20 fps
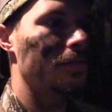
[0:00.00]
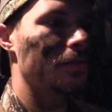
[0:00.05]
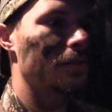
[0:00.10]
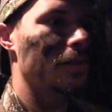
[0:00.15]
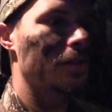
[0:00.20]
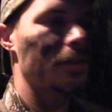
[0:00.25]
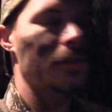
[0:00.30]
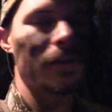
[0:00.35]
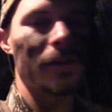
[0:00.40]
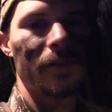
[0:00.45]

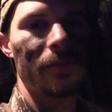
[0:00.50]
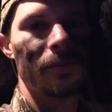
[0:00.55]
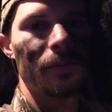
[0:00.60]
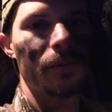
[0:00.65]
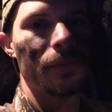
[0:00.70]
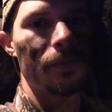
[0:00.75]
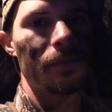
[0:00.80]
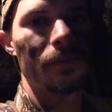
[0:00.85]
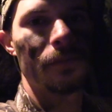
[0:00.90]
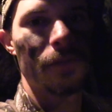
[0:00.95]
I'll go ahead and
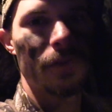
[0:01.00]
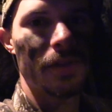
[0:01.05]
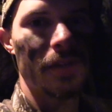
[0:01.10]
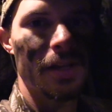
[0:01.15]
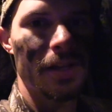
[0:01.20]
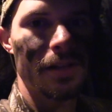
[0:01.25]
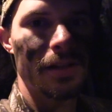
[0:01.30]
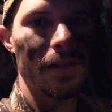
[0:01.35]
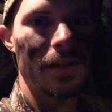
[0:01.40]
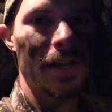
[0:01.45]
put
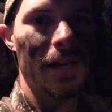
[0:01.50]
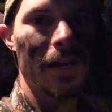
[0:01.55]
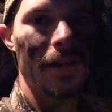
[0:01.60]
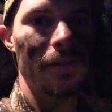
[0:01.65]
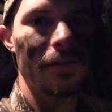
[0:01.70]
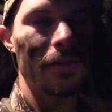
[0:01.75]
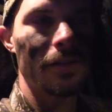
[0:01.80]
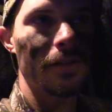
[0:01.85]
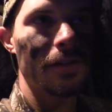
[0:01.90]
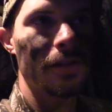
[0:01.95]
that in
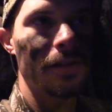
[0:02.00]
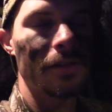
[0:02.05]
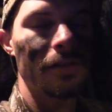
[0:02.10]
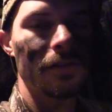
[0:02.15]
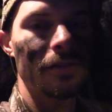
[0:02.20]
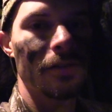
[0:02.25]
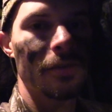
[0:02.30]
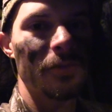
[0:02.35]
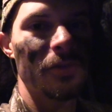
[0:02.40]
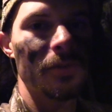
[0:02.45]
the
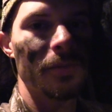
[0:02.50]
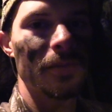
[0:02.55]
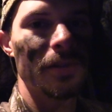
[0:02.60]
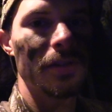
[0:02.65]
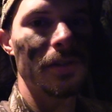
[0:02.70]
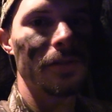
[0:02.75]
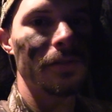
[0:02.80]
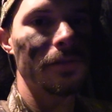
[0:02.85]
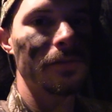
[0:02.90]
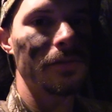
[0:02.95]
description
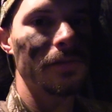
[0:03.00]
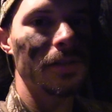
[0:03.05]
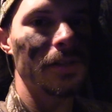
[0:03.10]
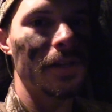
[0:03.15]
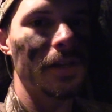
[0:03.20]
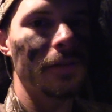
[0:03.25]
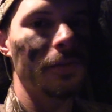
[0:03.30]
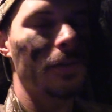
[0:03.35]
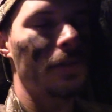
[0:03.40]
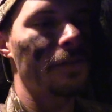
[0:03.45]
below
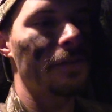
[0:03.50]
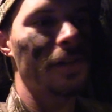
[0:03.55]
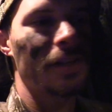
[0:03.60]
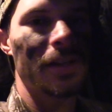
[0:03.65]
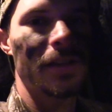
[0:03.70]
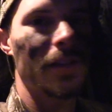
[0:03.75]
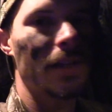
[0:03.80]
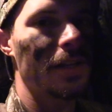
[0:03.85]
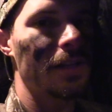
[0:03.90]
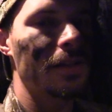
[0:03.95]
whenever I
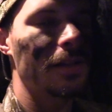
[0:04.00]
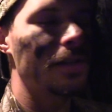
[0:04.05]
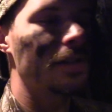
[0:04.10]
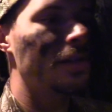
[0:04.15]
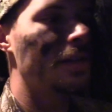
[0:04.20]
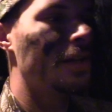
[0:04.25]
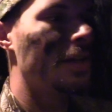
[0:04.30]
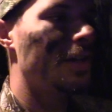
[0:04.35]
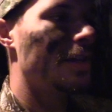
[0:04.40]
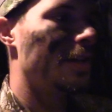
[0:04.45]
get that done.
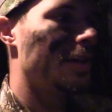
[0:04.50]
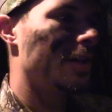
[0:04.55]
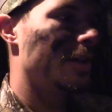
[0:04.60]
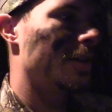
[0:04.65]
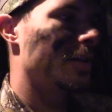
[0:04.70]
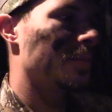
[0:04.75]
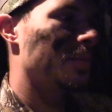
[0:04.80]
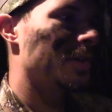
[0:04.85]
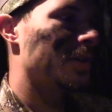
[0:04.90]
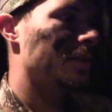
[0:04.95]

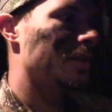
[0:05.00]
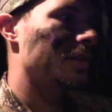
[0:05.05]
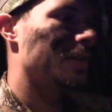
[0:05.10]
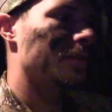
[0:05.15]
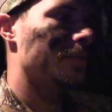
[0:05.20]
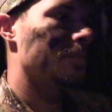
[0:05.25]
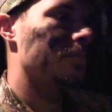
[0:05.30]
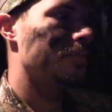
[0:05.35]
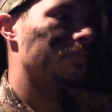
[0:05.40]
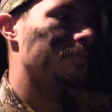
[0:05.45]
But
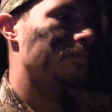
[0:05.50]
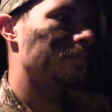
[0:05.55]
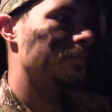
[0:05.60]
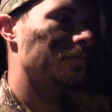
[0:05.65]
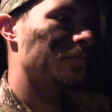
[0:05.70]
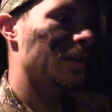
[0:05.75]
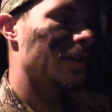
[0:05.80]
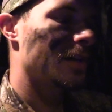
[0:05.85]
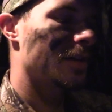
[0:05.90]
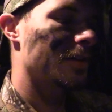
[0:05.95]

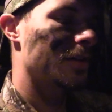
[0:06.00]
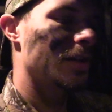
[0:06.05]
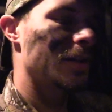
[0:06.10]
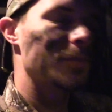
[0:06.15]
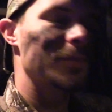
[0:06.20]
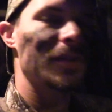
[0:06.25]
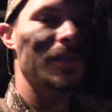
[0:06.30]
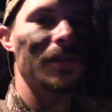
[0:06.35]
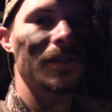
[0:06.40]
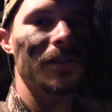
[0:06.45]
yeah,
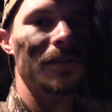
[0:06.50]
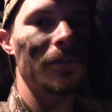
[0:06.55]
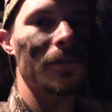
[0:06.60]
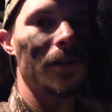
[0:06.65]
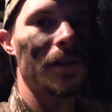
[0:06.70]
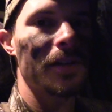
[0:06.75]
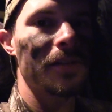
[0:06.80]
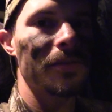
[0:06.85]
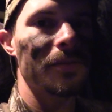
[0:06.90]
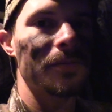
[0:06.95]
climbing sticks are
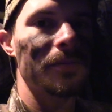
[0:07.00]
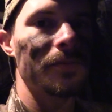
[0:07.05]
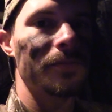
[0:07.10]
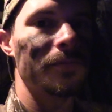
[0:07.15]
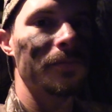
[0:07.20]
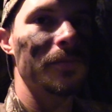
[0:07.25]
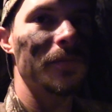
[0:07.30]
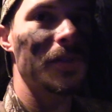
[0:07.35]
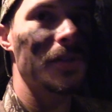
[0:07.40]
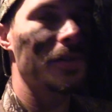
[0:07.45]
awesome.
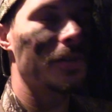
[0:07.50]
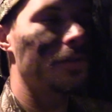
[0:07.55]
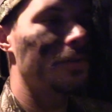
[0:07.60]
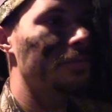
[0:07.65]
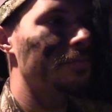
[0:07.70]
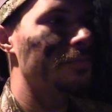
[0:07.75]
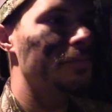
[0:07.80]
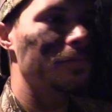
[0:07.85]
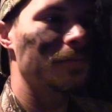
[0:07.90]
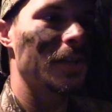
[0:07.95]
So
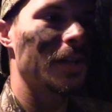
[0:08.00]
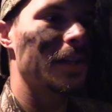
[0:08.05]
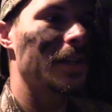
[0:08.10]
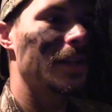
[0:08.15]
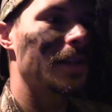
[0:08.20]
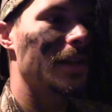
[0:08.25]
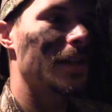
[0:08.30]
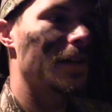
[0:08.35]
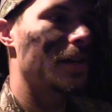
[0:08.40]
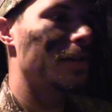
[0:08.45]

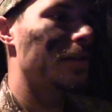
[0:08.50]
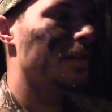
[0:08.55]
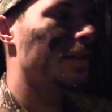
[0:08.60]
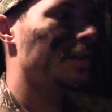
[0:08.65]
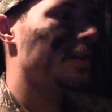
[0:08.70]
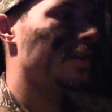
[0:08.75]
liking that.